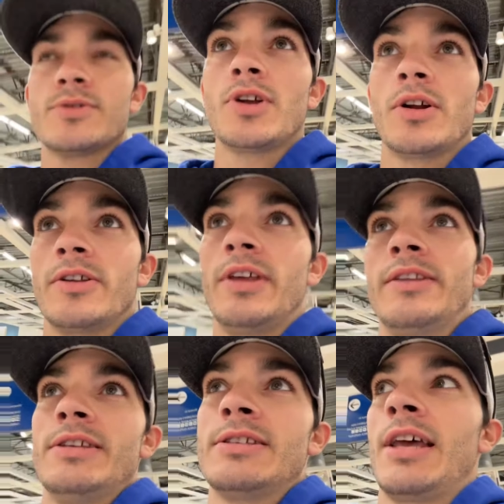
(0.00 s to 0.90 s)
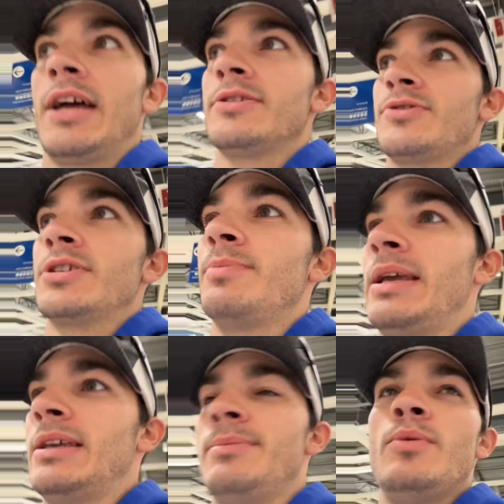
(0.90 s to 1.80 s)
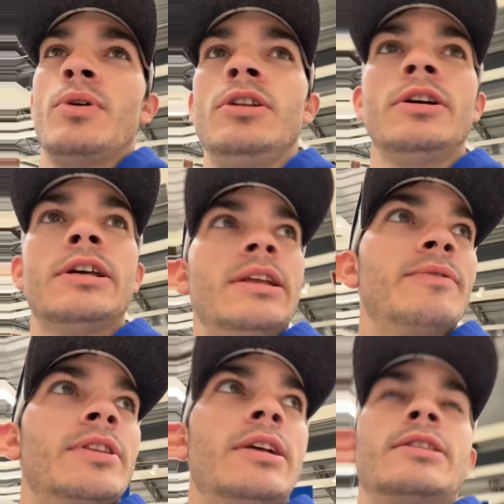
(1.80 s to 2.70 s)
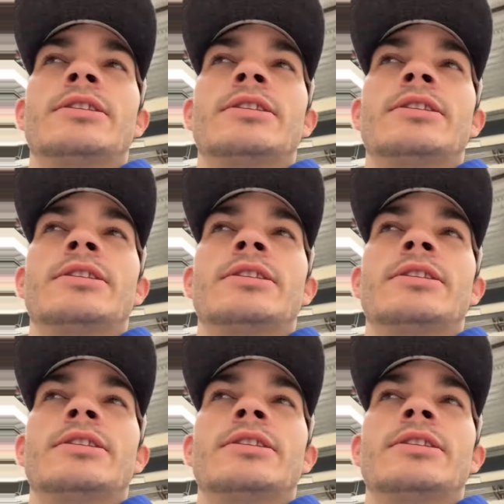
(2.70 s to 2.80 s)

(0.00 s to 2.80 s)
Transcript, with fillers: at everything in this store. They got presents.